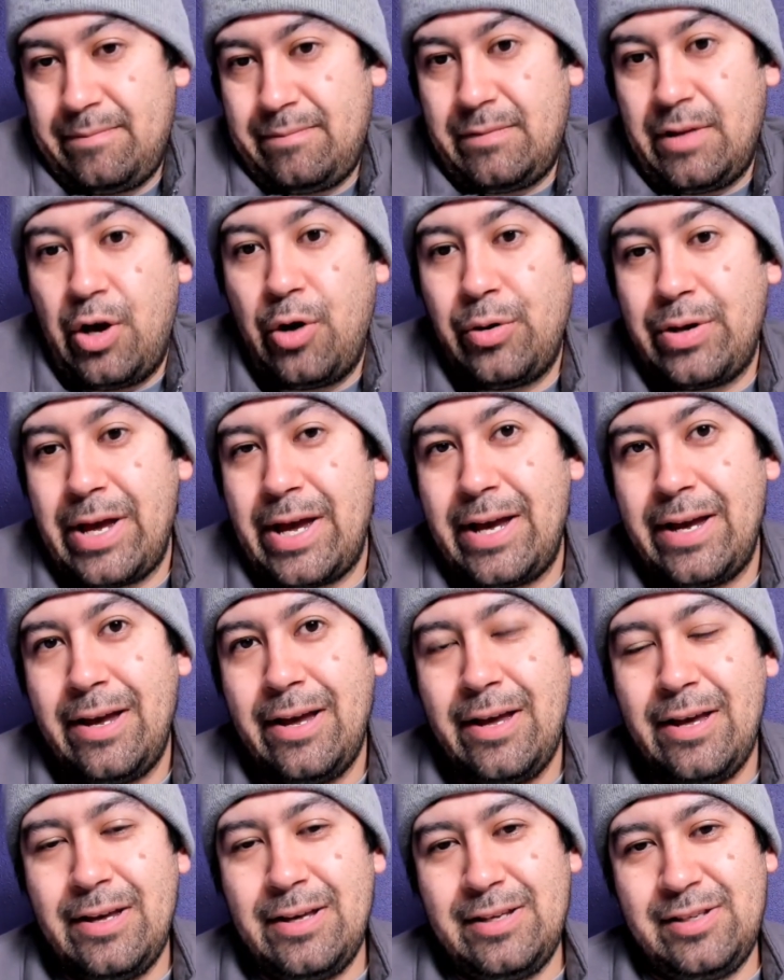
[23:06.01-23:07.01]
Okay,
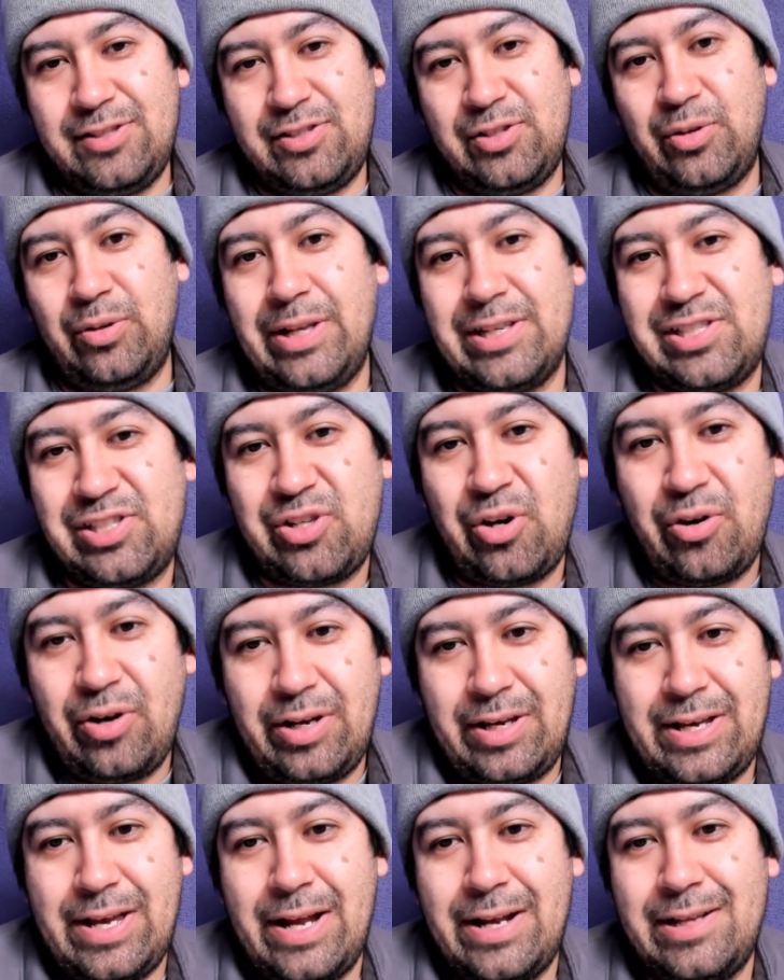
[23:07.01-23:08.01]
so let's
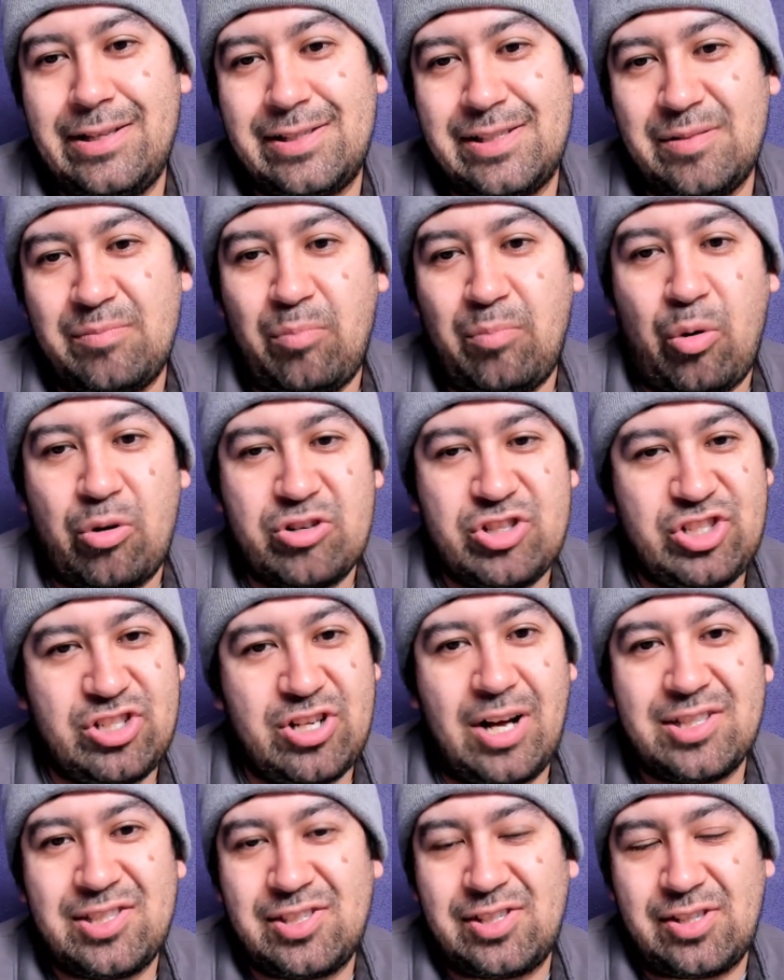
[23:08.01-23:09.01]
start getting some more
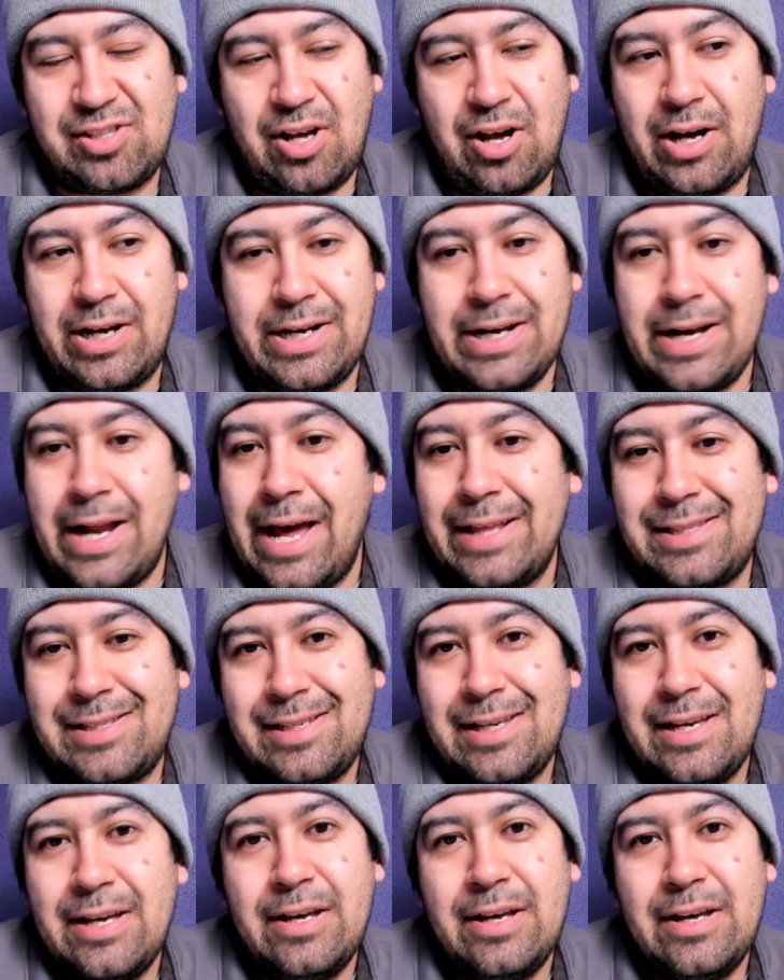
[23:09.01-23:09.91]
shots on net